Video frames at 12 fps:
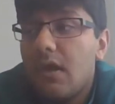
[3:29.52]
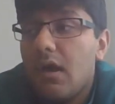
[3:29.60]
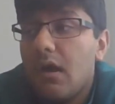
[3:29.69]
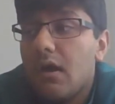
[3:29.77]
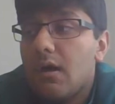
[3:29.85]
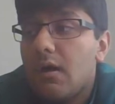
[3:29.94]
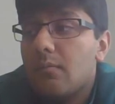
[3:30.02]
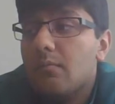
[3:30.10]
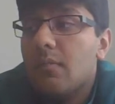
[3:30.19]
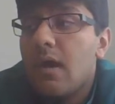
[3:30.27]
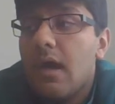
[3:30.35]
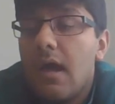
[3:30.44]

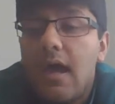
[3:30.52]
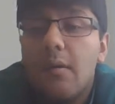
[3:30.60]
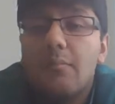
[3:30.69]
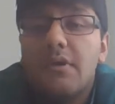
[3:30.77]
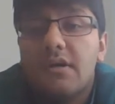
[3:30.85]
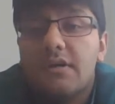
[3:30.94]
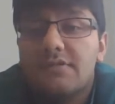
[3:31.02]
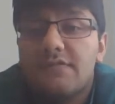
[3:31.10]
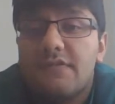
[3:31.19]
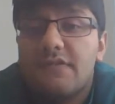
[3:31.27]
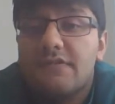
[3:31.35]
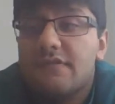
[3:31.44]
And because of
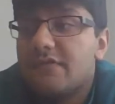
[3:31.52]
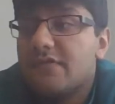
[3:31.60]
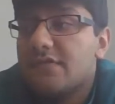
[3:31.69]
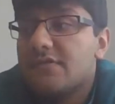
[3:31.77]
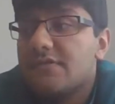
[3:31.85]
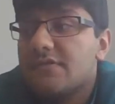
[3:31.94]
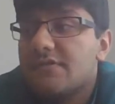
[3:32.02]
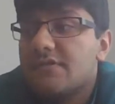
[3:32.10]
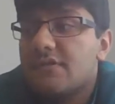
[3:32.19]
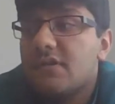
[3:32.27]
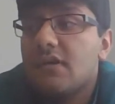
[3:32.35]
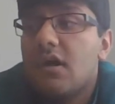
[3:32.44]
this deficiency,